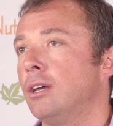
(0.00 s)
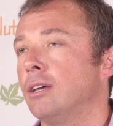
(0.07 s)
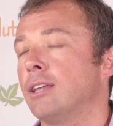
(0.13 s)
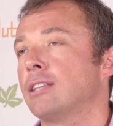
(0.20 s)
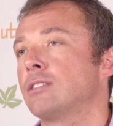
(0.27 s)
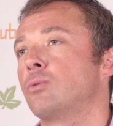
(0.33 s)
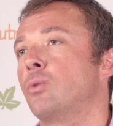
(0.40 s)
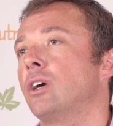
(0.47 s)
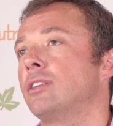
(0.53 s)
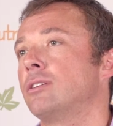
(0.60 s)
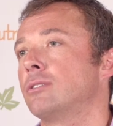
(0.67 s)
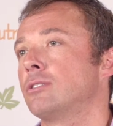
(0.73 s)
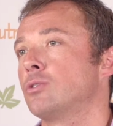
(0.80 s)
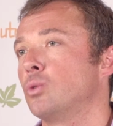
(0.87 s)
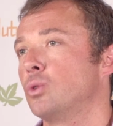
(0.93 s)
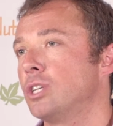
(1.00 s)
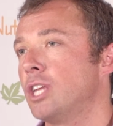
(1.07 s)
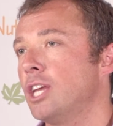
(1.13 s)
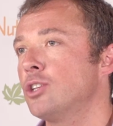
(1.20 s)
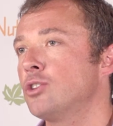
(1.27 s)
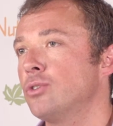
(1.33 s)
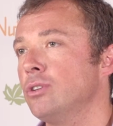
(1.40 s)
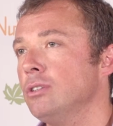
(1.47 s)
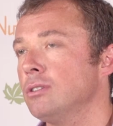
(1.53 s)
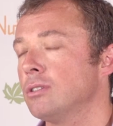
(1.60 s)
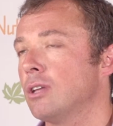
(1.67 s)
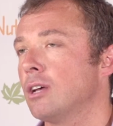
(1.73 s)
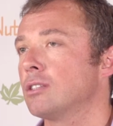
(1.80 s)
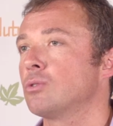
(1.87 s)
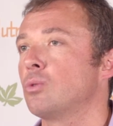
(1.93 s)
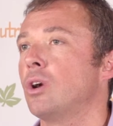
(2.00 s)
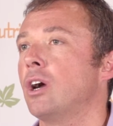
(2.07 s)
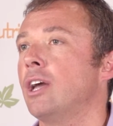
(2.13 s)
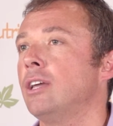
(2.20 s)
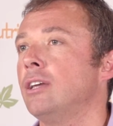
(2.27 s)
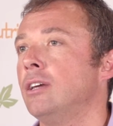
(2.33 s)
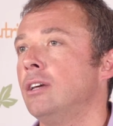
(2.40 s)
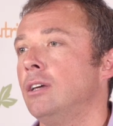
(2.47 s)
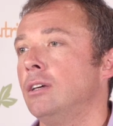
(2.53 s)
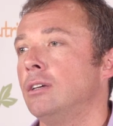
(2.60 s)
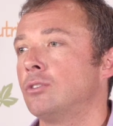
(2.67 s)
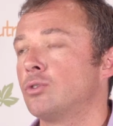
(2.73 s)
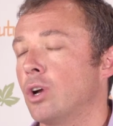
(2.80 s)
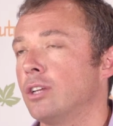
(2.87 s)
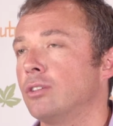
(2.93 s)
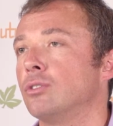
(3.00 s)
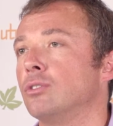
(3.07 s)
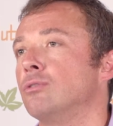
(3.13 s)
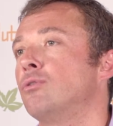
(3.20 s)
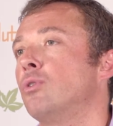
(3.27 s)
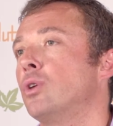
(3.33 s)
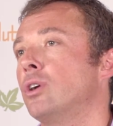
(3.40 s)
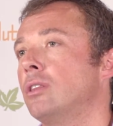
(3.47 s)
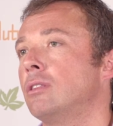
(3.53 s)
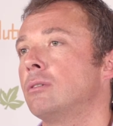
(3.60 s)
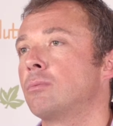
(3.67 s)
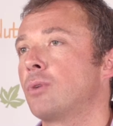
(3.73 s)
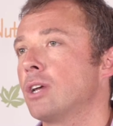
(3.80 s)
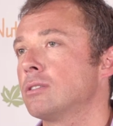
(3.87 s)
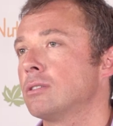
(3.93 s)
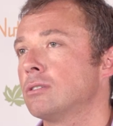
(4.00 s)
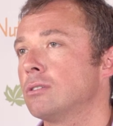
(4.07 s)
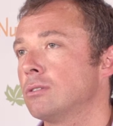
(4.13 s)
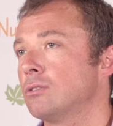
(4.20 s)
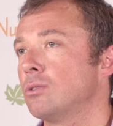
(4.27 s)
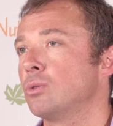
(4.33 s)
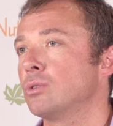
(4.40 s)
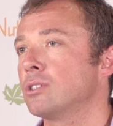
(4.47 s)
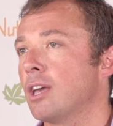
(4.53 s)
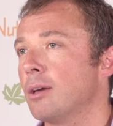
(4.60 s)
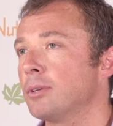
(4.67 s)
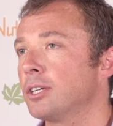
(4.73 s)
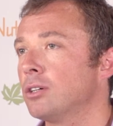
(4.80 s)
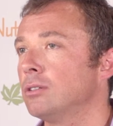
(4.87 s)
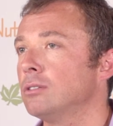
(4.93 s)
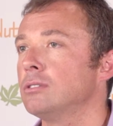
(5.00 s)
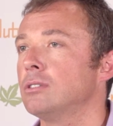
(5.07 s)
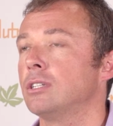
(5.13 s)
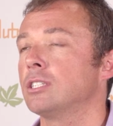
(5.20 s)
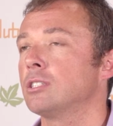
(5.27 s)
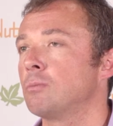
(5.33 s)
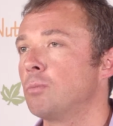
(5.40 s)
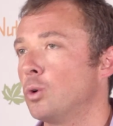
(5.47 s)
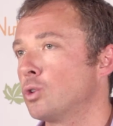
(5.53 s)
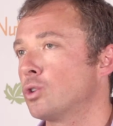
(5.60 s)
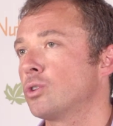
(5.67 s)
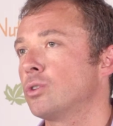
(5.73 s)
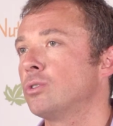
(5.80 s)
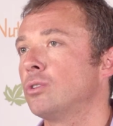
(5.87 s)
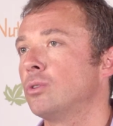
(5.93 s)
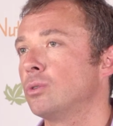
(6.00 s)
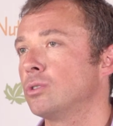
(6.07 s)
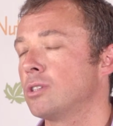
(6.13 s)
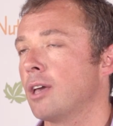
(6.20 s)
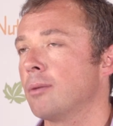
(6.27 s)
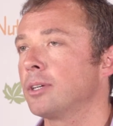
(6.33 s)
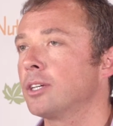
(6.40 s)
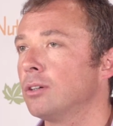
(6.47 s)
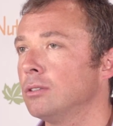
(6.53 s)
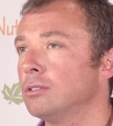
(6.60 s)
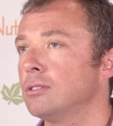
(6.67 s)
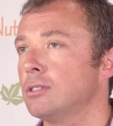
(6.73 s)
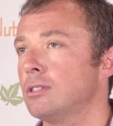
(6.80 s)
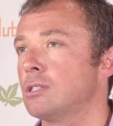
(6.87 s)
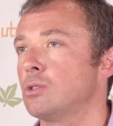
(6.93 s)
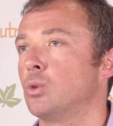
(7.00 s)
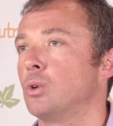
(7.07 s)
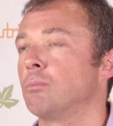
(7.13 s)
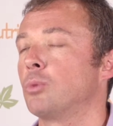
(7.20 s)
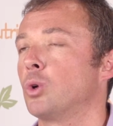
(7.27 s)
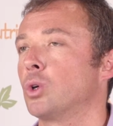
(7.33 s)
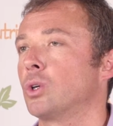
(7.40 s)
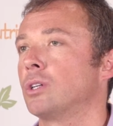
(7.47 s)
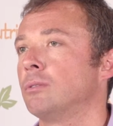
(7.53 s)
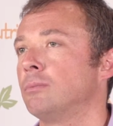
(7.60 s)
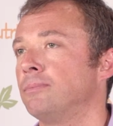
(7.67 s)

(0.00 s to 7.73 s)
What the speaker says: And that's why they're so dangerous, and that's why trying to avoid the presence of those chemicals and exposure to those chemicals is so important.